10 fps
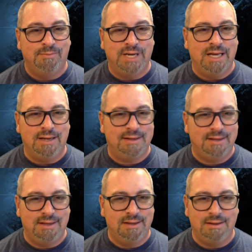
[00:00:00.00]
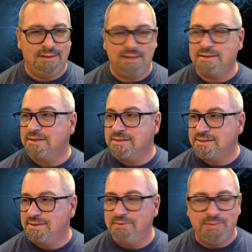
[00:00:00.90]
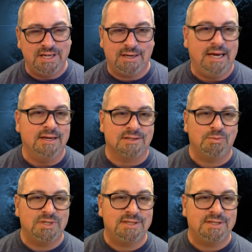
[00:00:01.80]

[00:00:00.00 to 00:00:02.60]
But that doesn't seem to be the case.